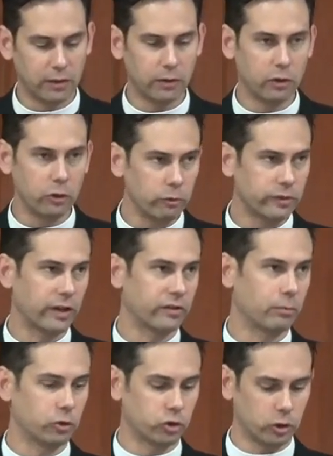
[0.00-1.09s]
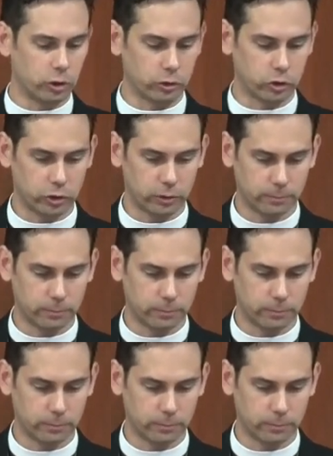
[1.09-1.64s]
in the New Testament church.